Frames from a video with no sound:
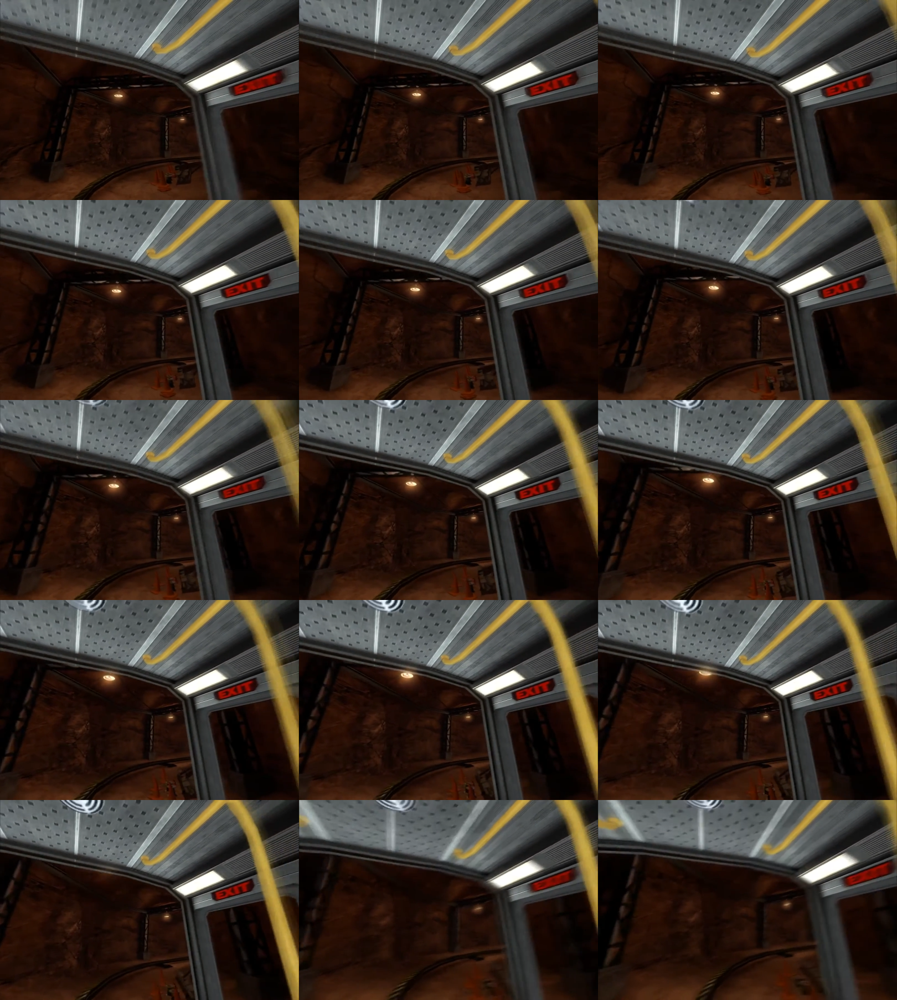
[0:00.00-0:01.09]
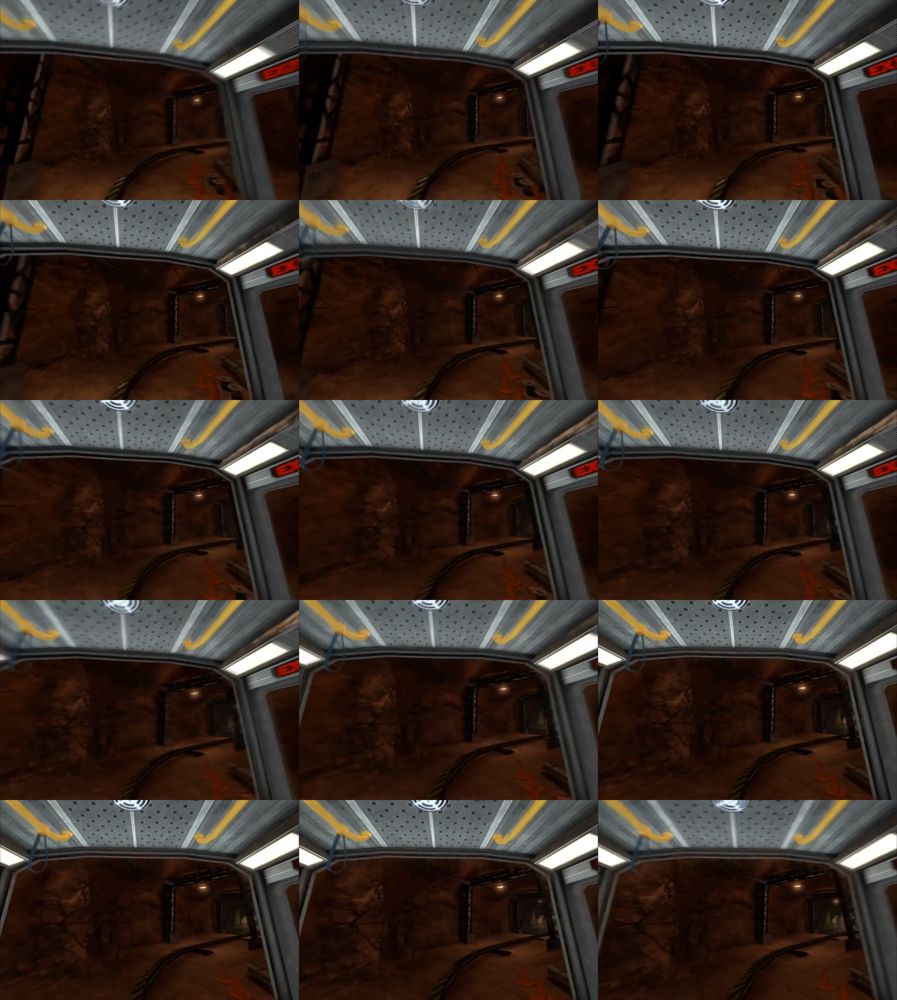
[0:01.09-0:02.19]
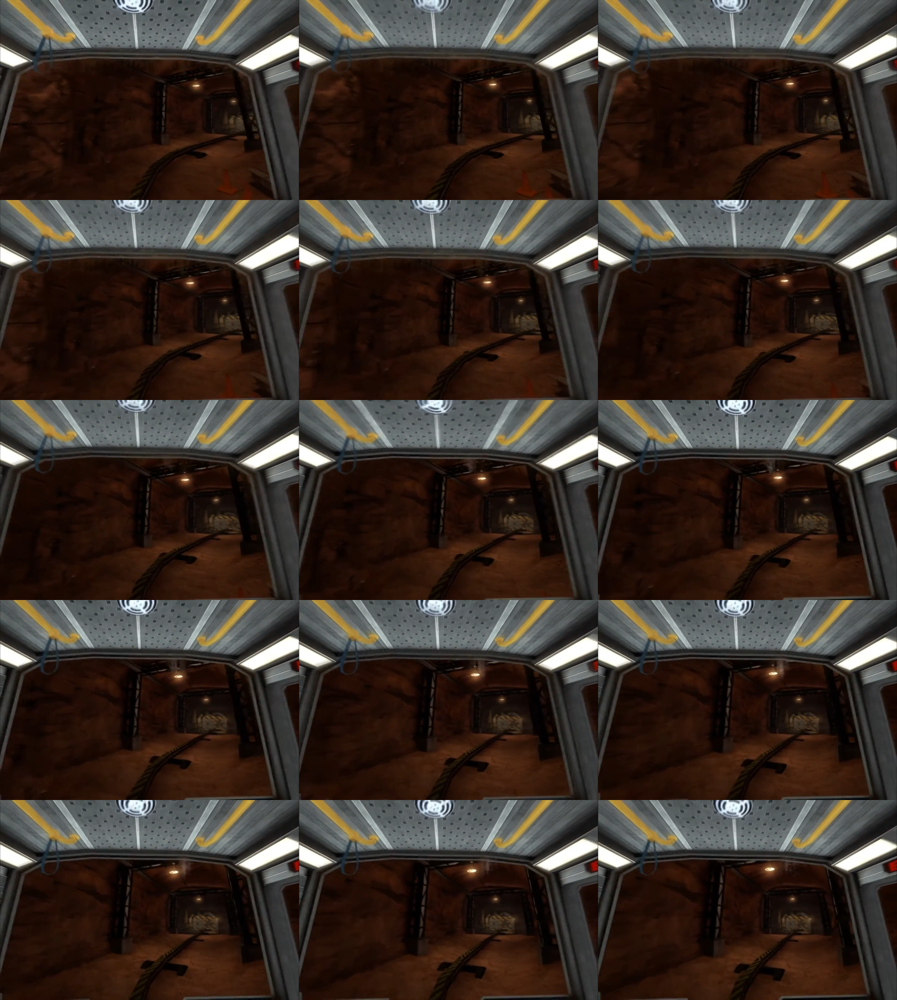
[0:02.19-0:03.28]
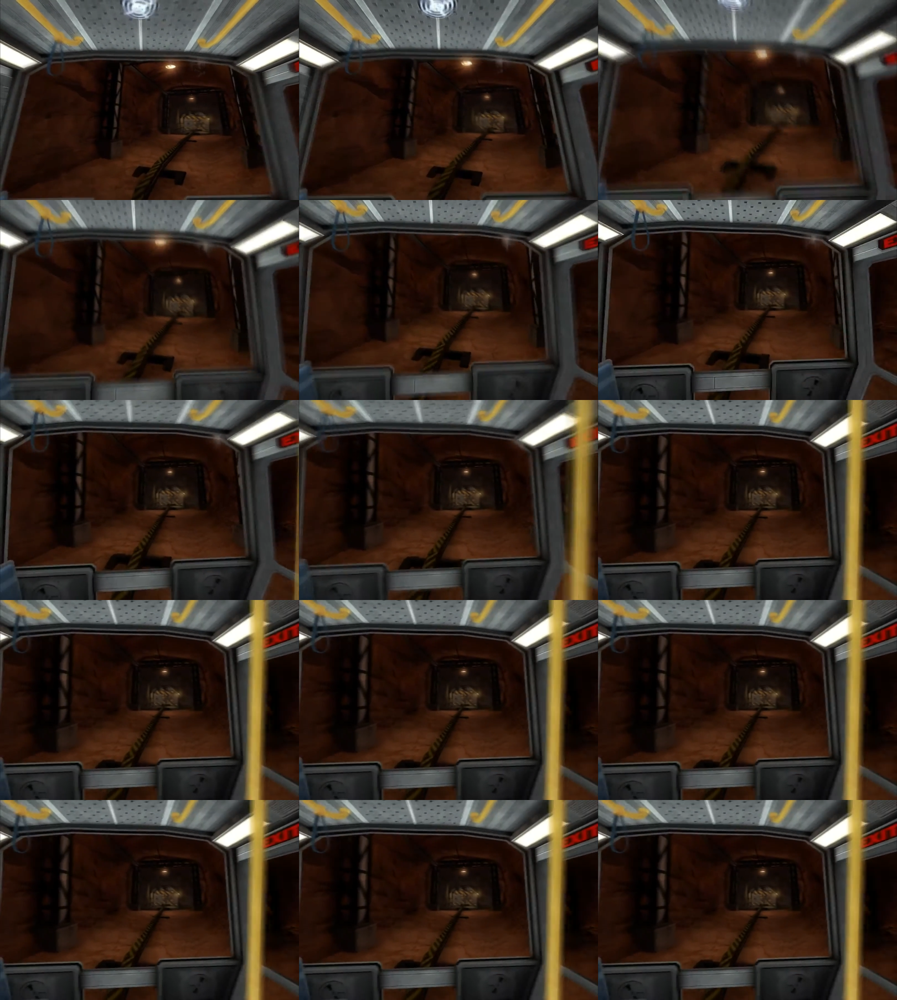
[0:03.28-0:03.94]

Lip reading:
(no speaker visible)